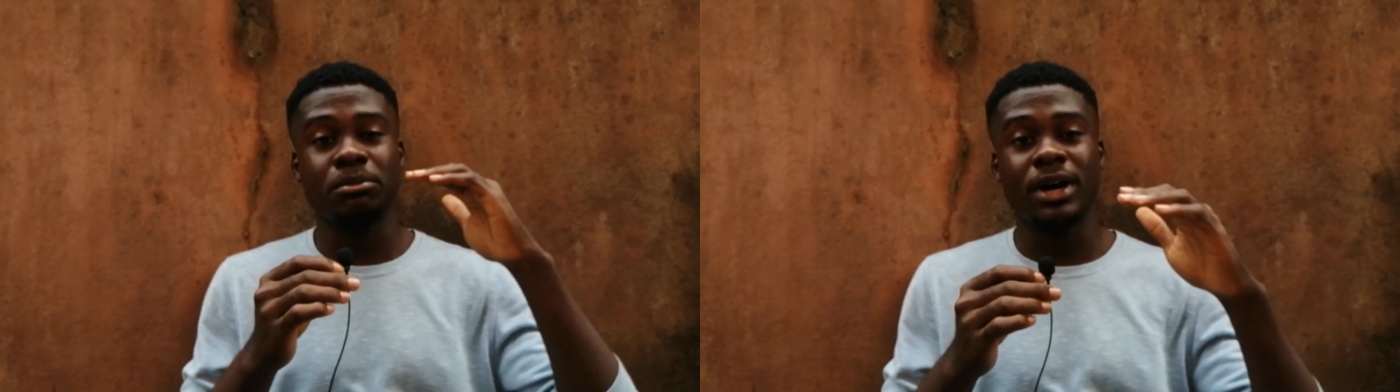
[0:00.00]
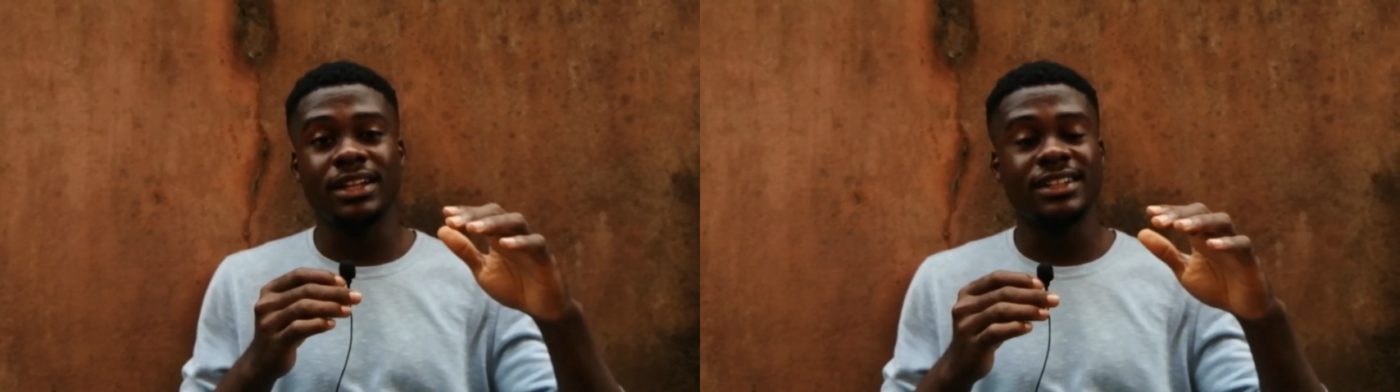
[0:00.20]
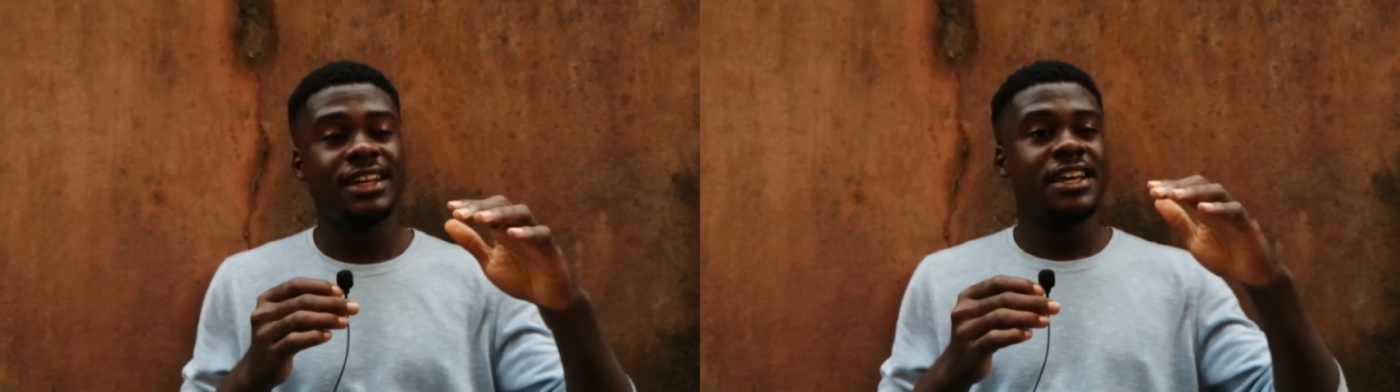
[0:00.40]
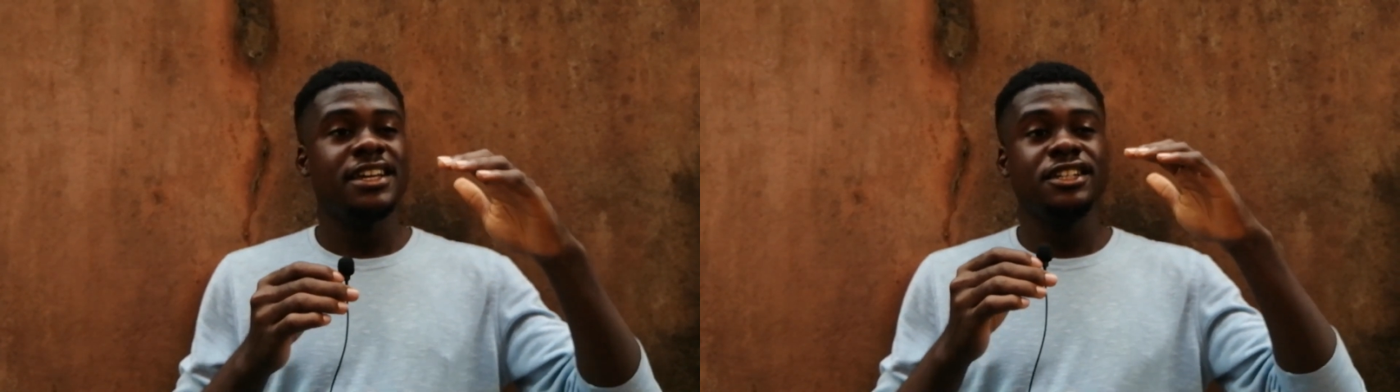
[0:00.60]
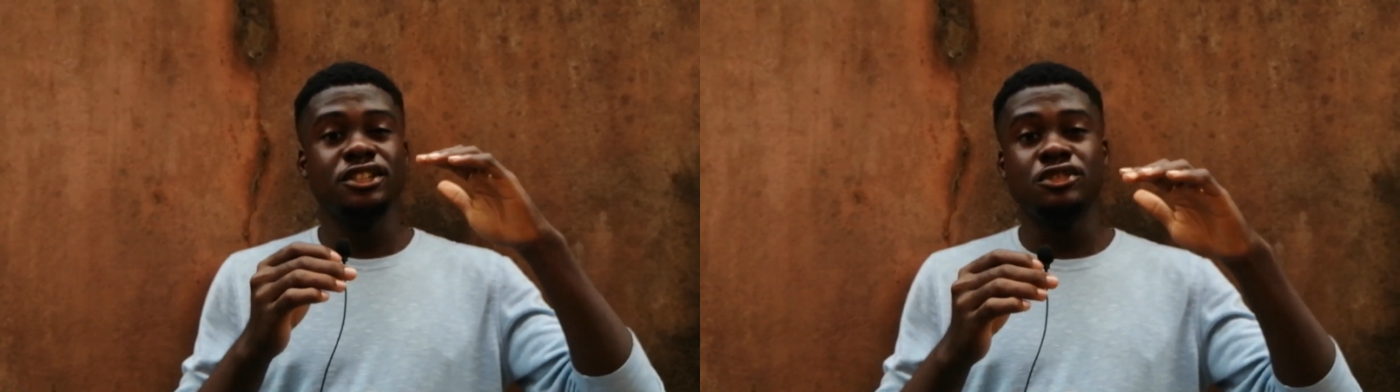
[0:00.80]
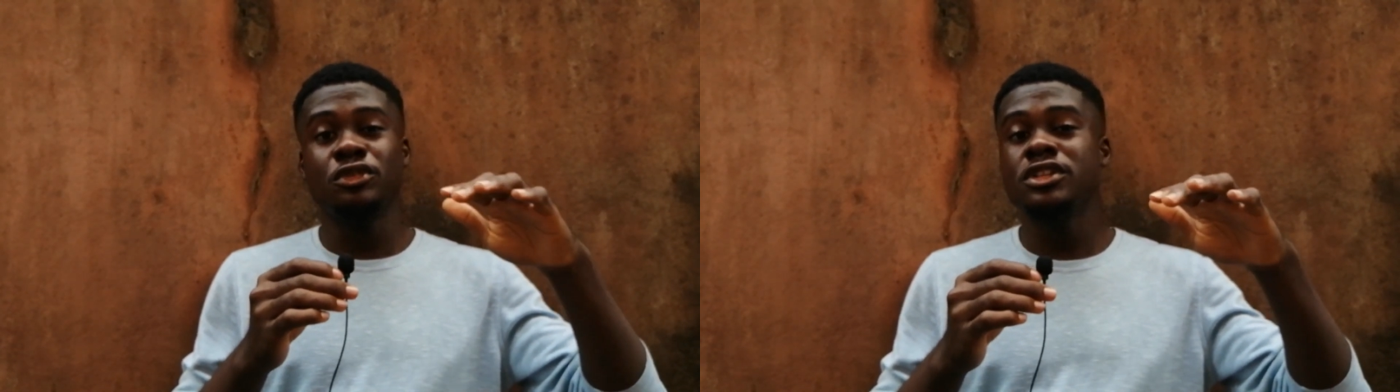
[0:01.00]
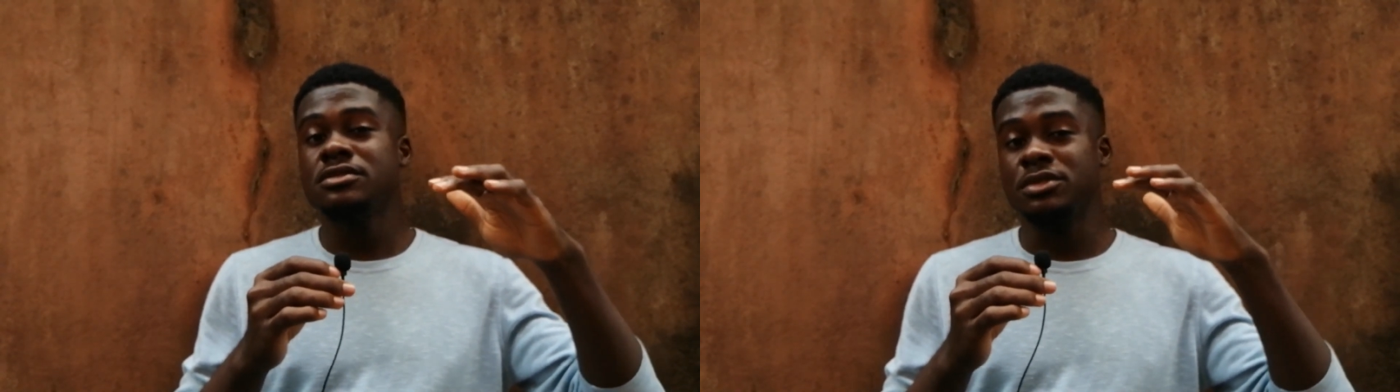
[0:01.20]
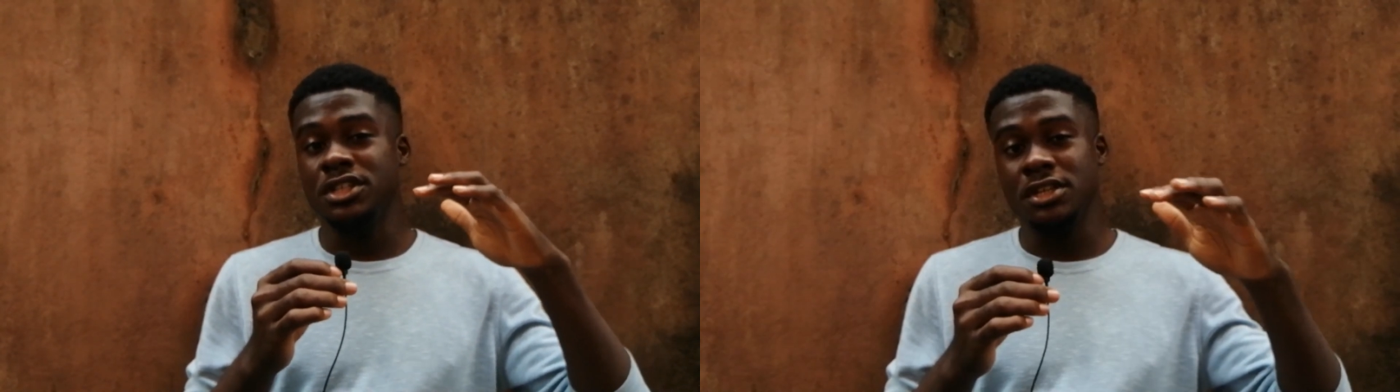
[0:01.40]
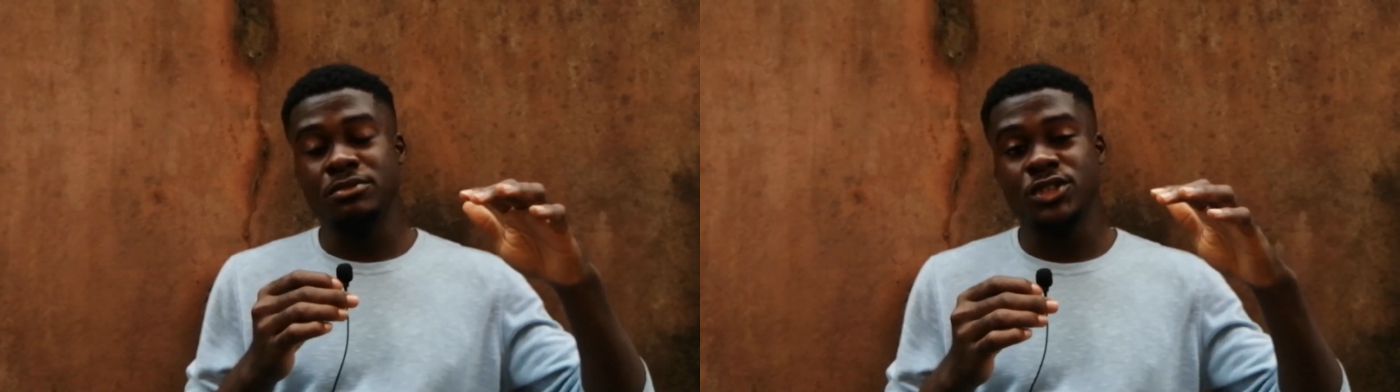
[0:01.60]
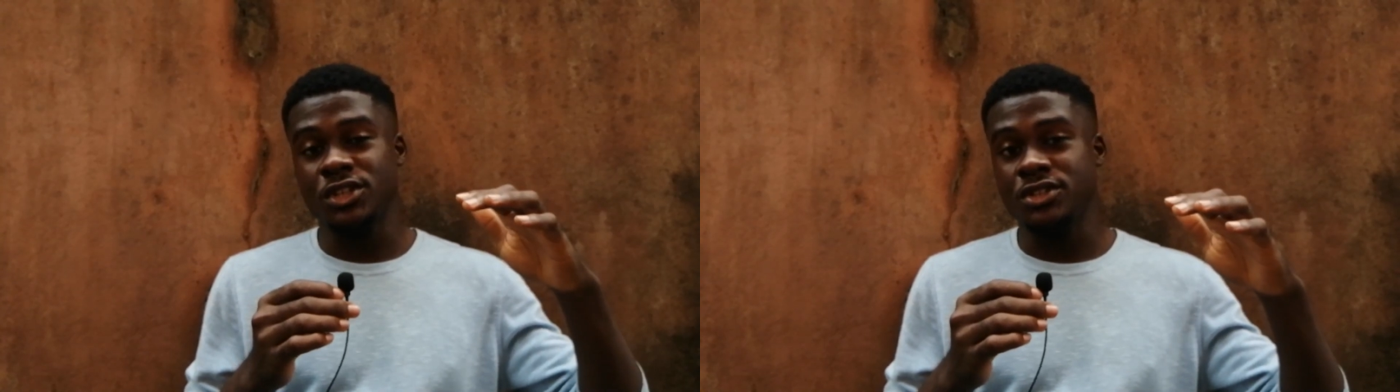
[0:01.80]
man, it's going to be
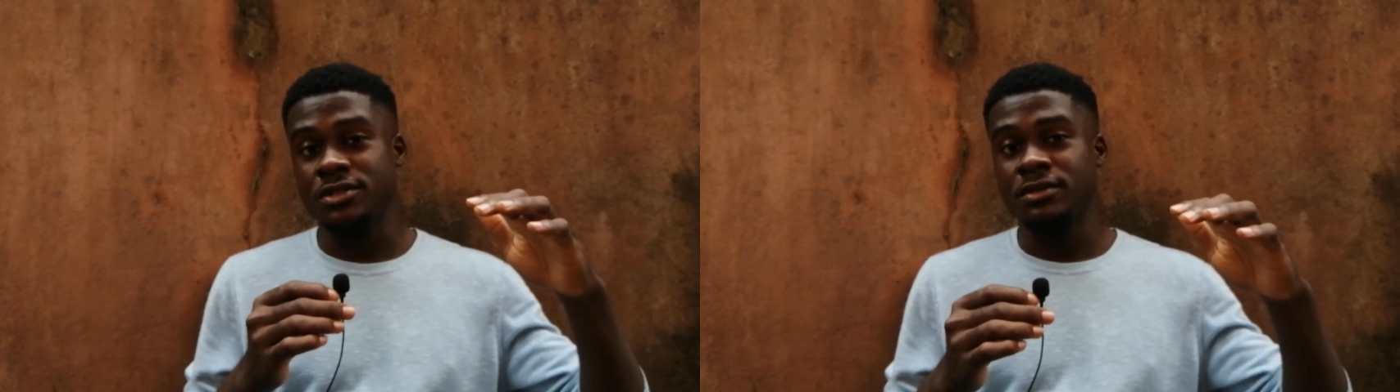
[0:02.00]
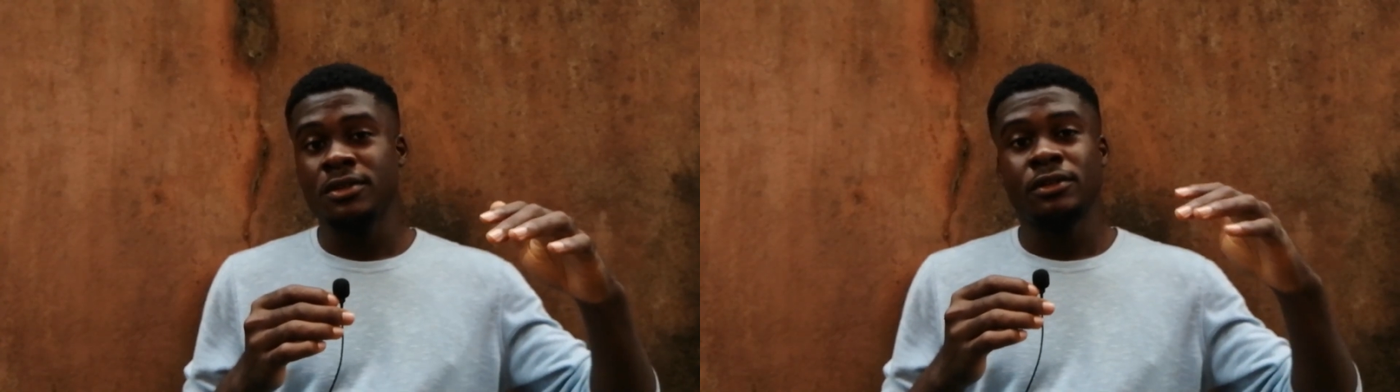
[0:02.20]
game changing.